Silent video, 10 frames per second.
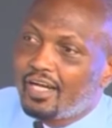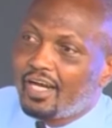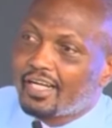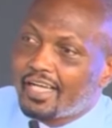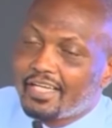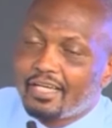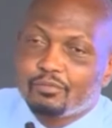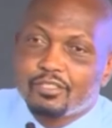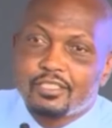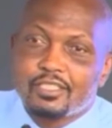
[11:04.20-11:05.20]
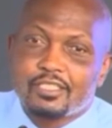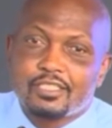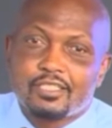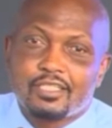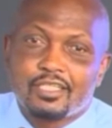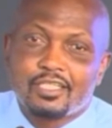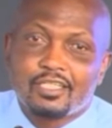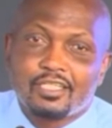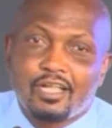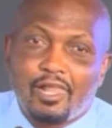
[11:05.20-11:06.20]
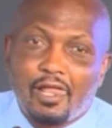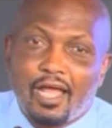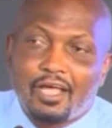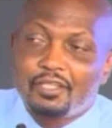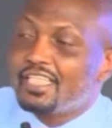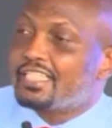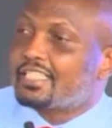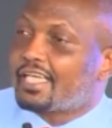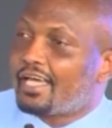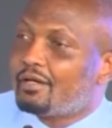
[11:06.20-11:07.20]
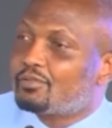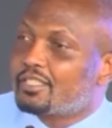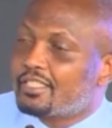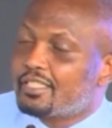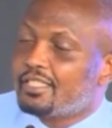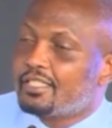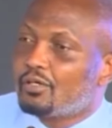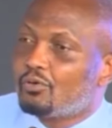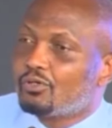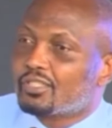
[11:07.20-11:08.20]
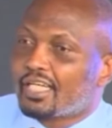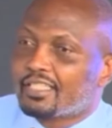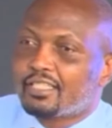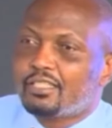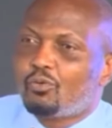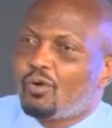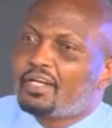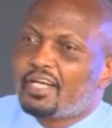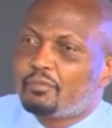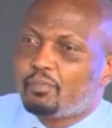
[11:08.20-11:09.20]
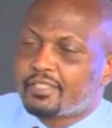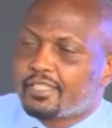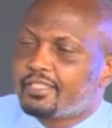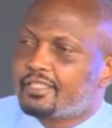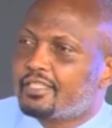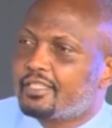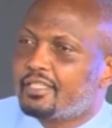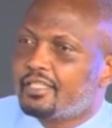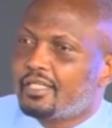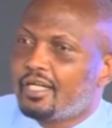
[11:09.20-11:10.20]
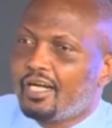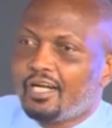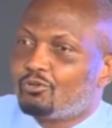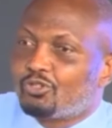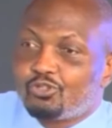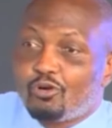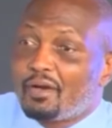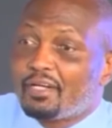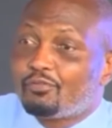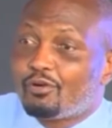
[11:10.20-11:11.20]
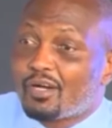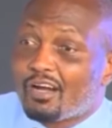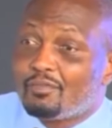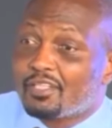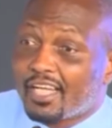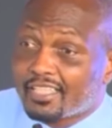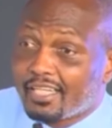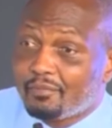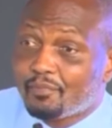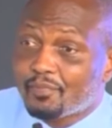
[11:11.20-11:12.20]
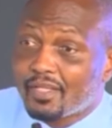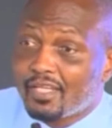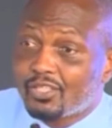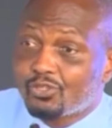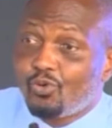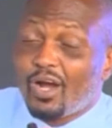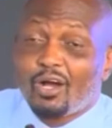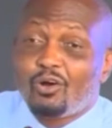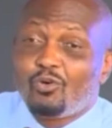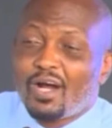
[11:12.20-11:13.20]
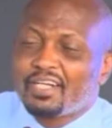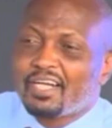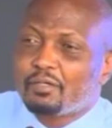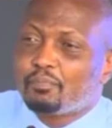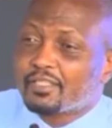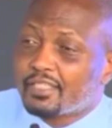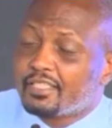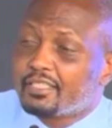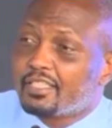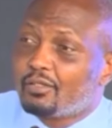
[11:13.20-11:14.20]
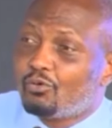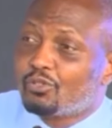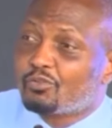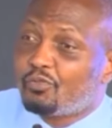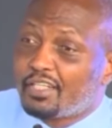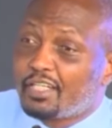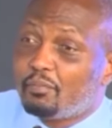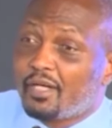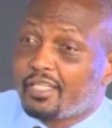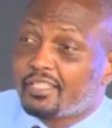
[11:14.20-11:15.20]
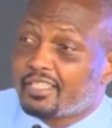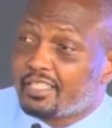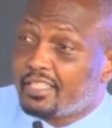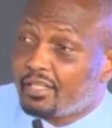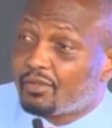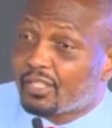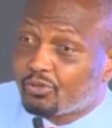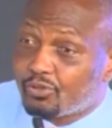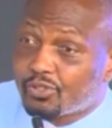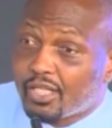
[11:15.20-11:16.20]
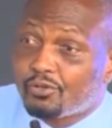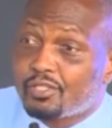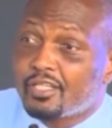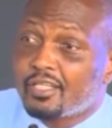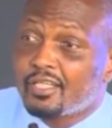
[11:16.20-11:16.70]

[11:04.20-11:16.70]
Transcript: uh, KMTCs. This KMTC was started 100%. Uh, there was no money from government that time. So 100% was funded by CDF Gatundu South